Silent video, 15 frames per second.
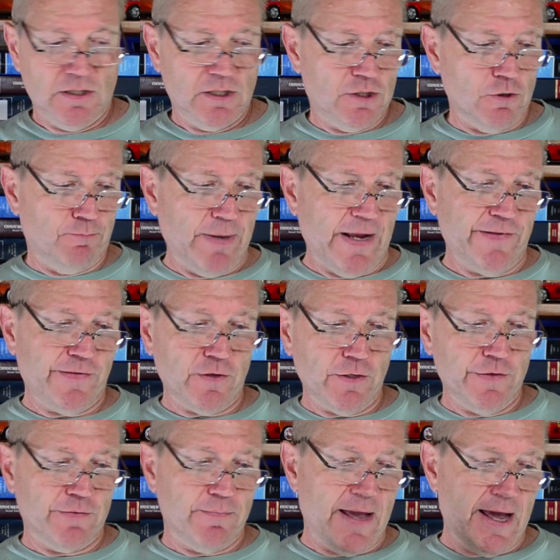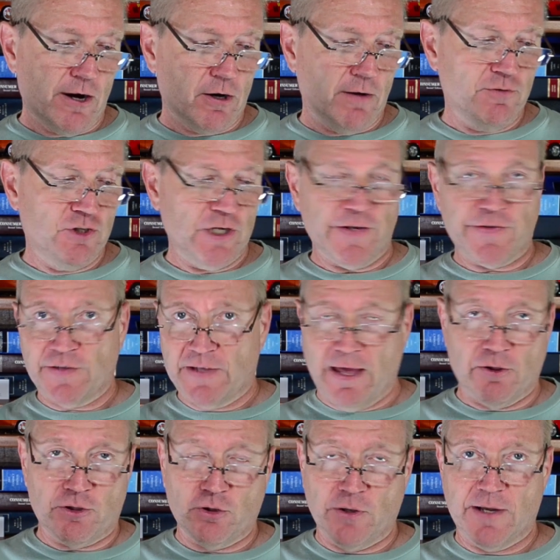So basically, it was a matter of just
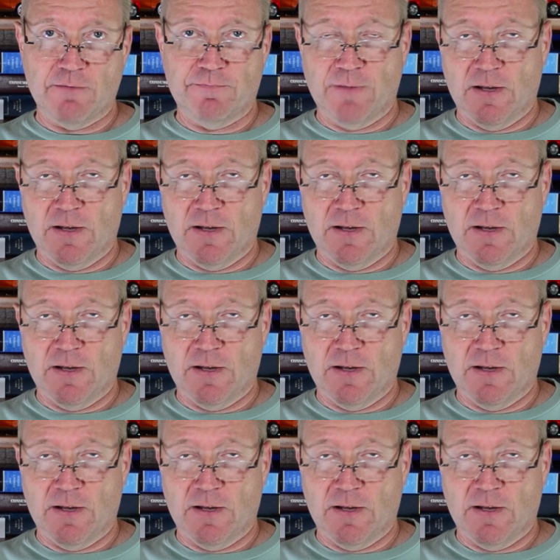calculating